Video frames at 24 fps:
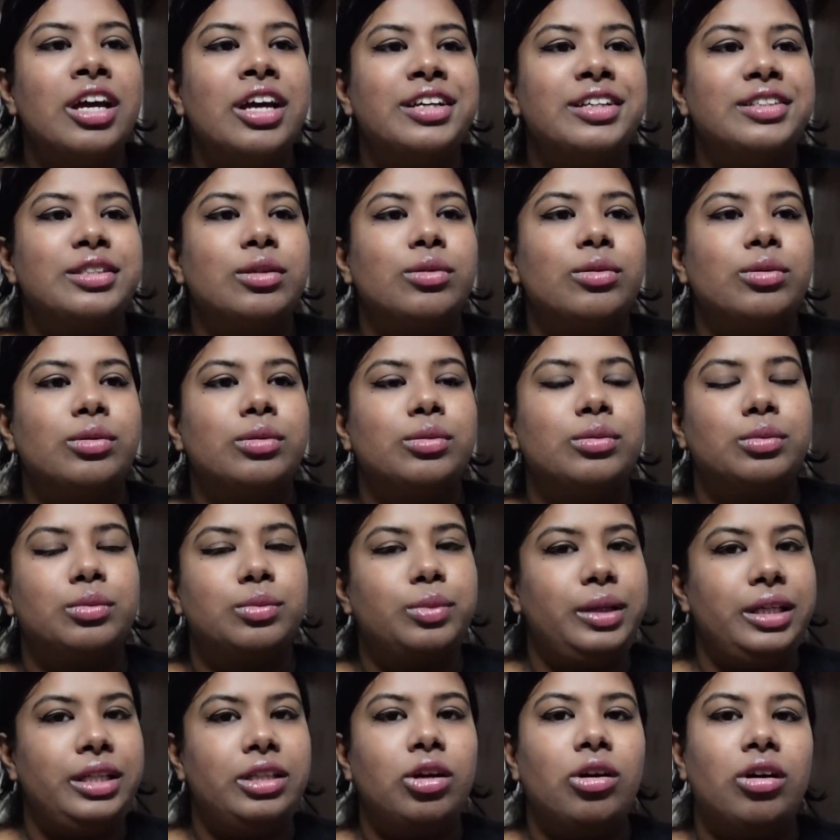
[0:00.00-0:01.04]
So
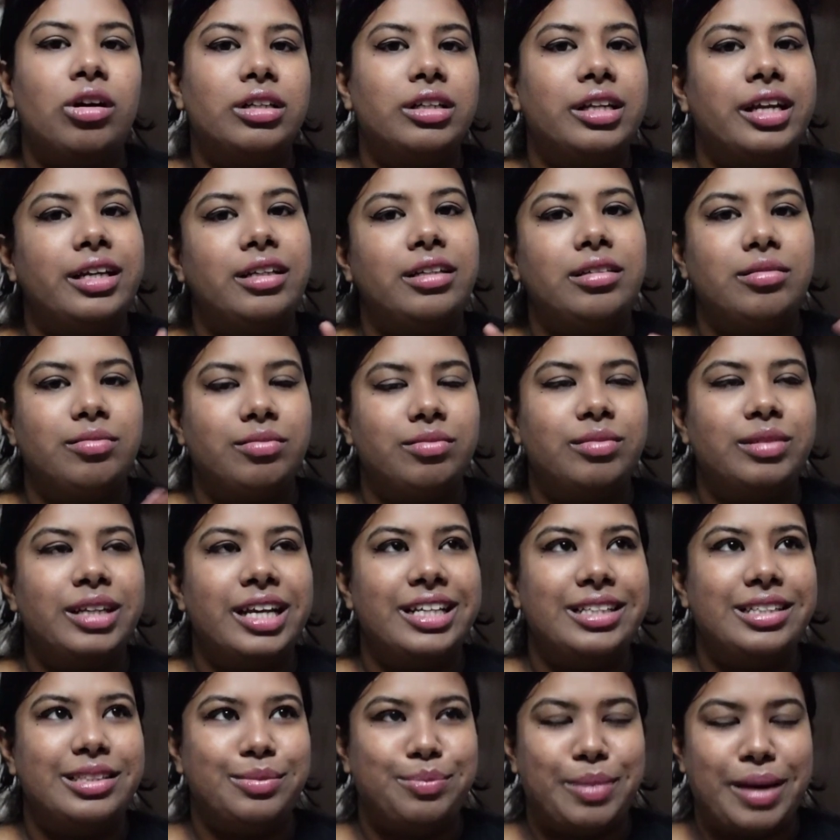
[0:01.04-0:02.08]
we thought that
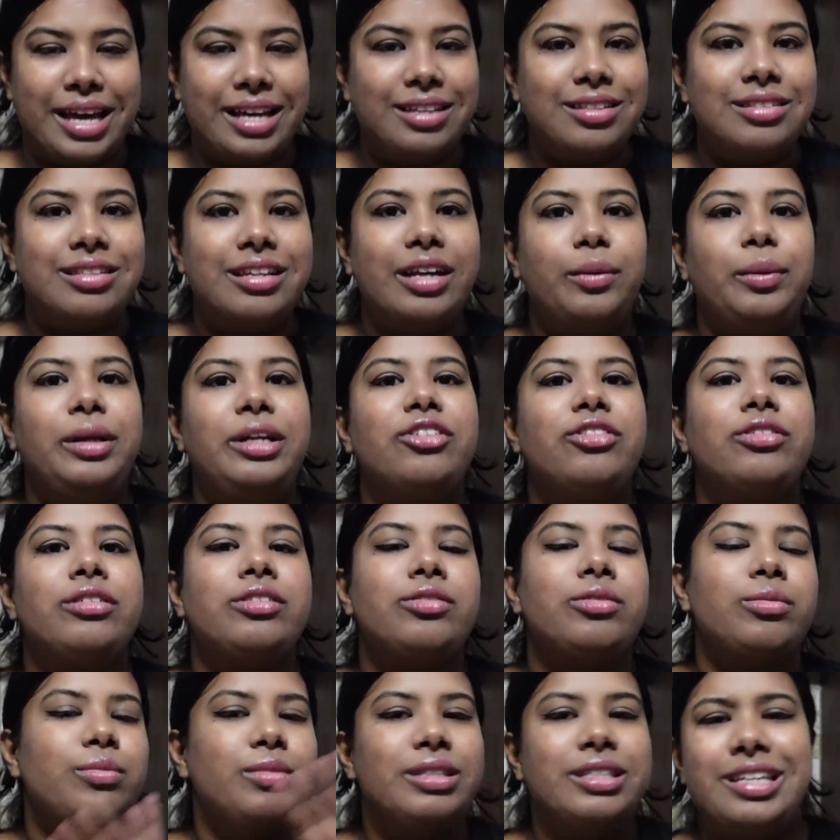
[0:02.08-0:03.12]
it's best that we
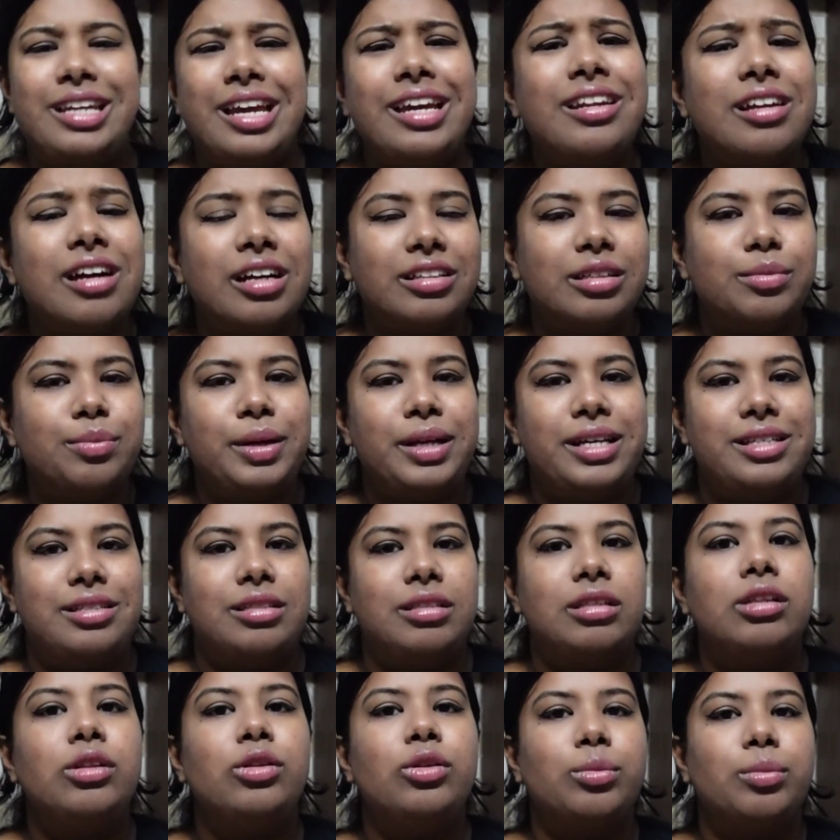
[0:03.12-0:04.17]
stay in other places
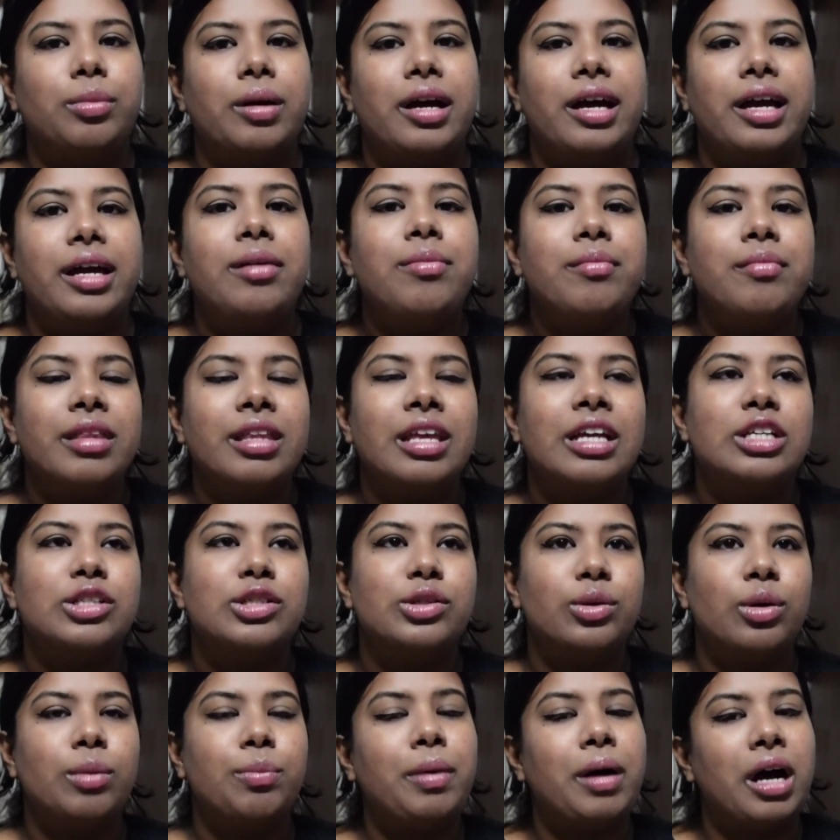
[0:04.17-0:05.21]
in Dubai.
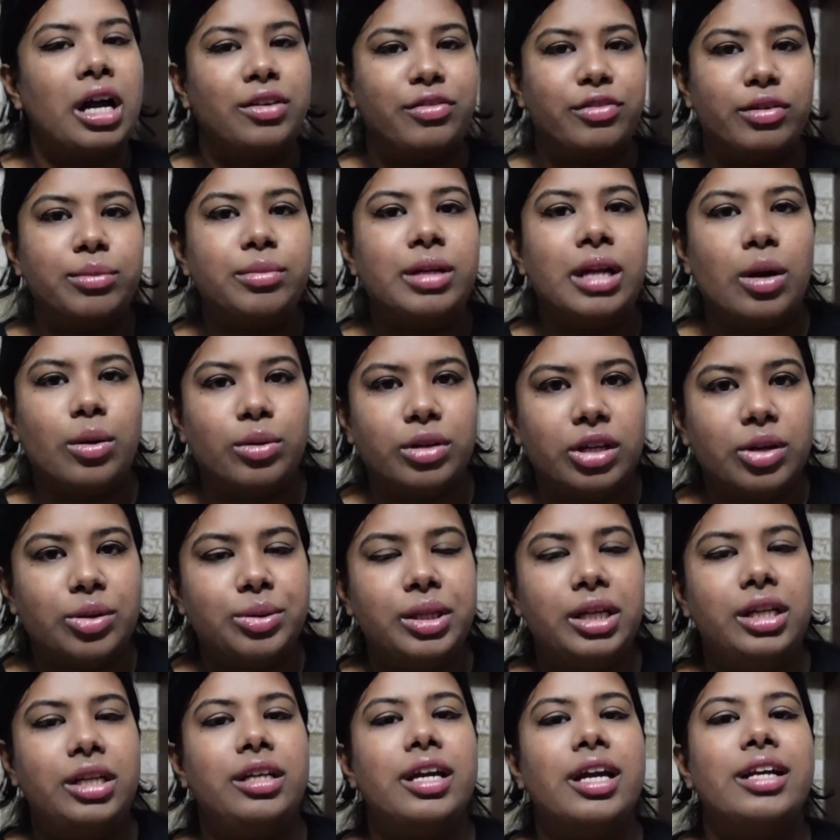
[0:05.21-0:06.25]
So apart from downtown
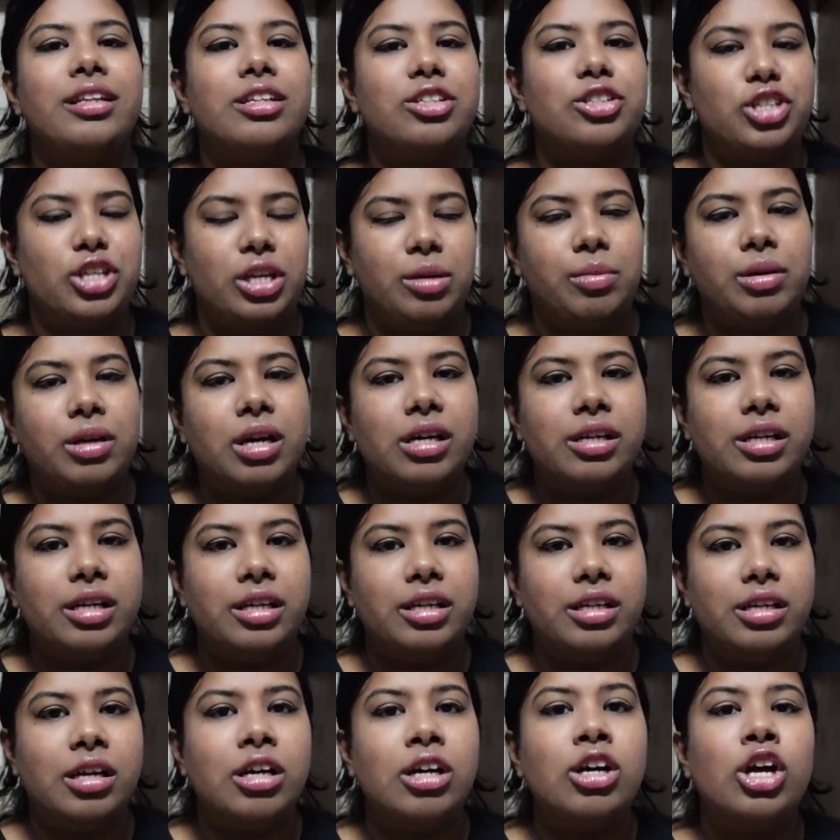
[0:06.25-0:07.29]
area and the JBR
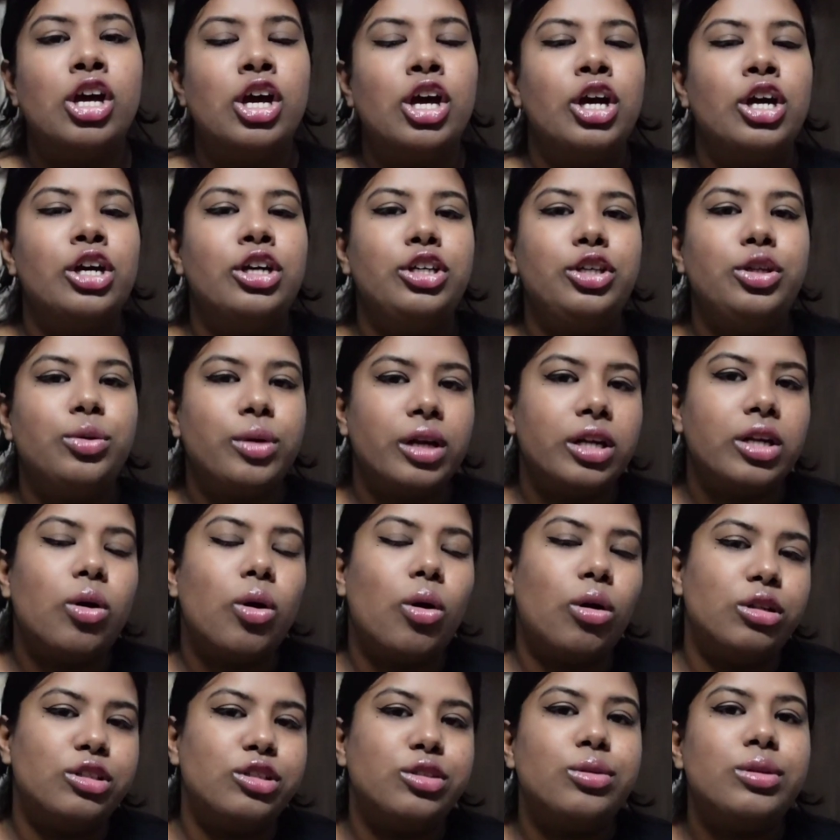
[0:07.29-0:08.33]
area, you can
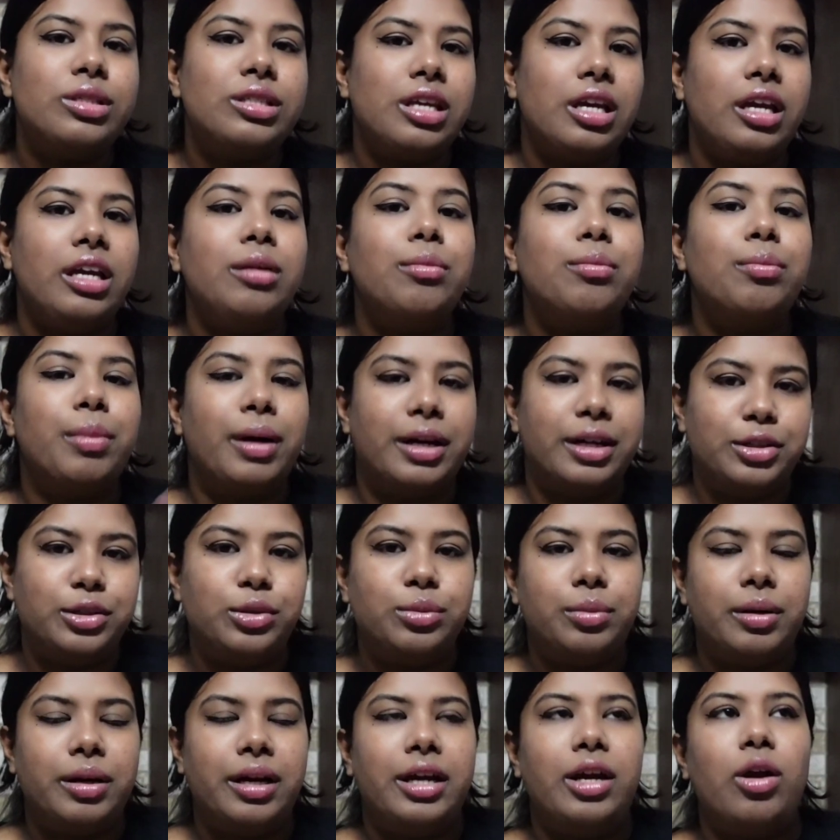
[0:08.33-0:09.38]
also stay in Bar
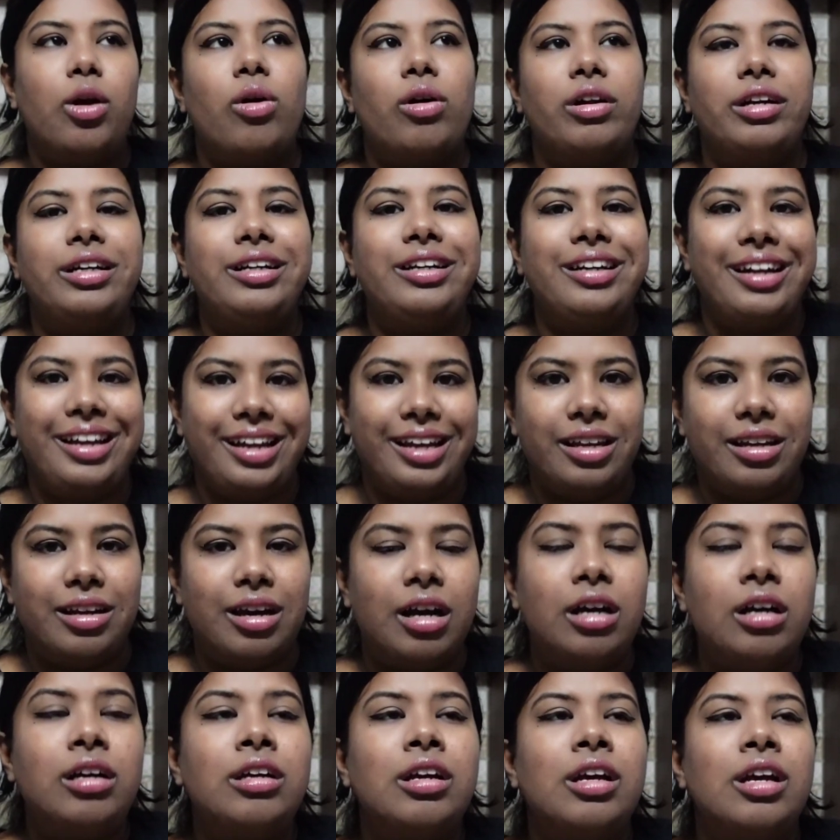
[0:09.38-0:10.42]
Dubai or in Dera.